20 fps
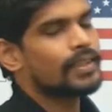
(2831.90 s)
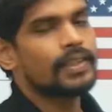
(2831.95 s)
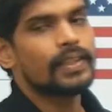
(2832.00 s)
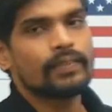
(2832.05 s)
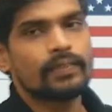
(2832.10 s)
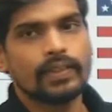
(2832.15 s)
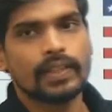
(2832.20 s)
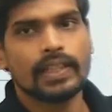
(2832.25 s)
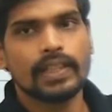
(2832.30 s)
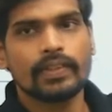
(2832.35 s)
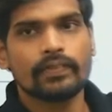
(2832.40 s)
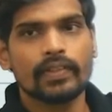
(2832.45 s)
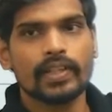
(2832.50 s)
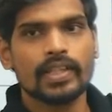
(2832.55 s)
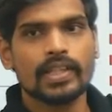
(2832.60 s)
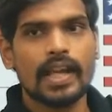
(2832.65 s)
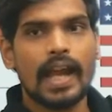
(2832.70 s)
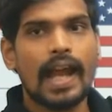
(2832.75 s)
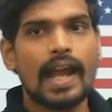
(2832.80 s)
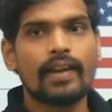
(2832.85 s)
in the world
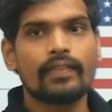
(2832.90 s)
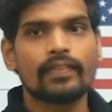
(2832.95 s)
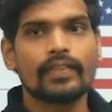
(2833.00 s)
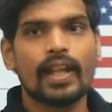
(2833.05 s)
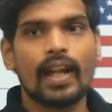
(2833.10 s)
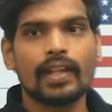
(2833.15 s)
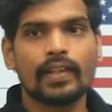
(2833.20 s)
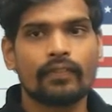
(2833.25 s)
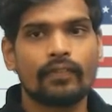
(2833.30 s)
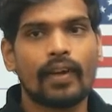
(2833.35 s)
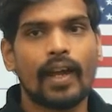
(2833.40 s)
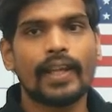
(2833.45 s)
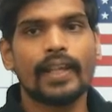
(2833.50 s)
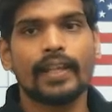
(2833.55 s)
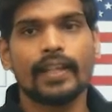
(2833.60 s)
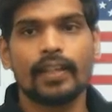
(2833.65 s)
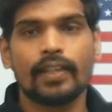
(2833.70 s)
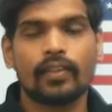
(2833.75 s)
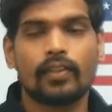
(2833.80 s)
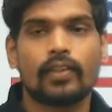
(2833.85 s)
which have that
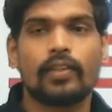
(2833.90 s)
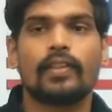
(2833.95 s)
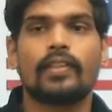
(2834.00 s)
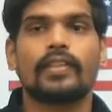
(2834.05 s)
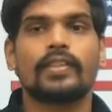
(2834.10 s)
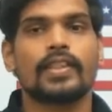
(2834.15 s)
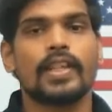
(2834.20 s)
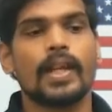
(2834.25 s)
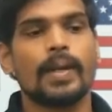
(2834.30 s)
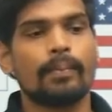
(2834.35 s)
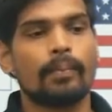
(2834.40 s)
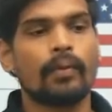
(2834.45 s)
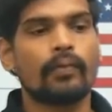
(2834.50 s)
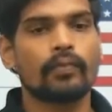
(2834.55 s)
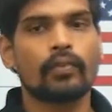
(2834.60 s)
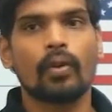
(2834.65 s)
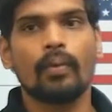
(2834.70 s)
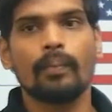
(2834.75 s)
white shape of